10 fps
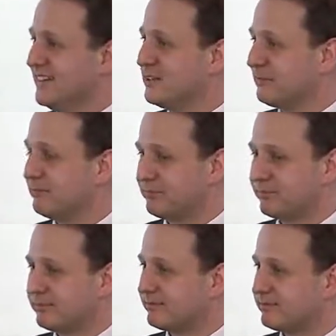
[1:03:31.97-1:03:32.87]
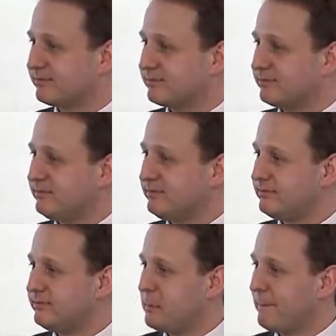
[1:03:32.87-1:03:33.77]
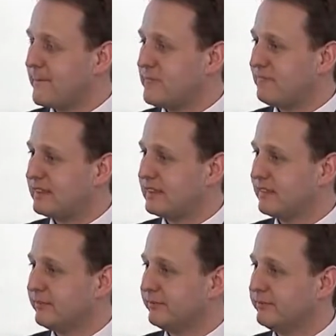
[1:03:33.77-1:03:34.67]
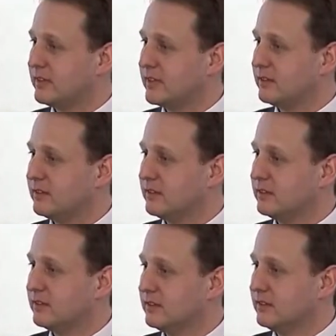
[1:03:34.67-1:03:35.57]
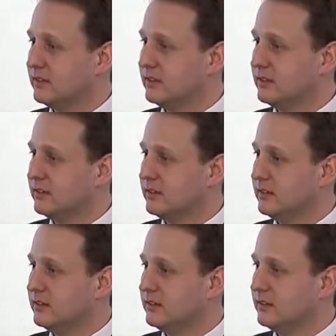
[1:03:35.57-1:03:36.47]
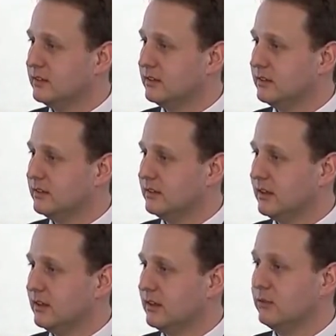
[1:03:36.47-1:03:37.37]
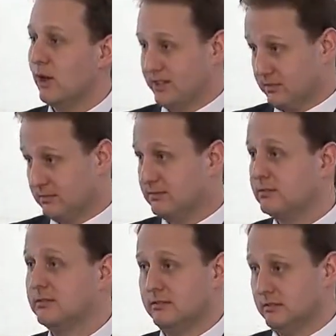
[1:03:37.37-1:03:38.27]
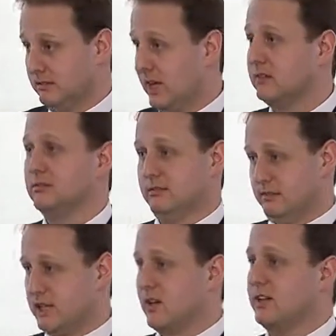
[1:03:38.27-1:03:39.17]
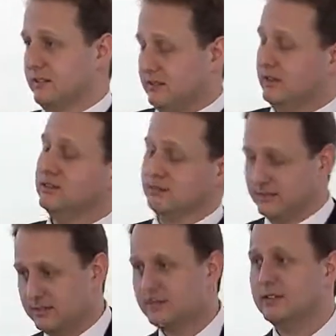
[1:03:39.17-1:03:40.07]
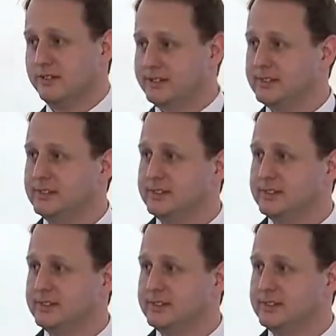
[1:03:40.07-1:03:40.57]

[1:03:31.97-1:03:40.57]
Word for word: so I guess as a second question, would you not see that if your layers were not electrically conducted? Right. Yeah, that's right. Yeah.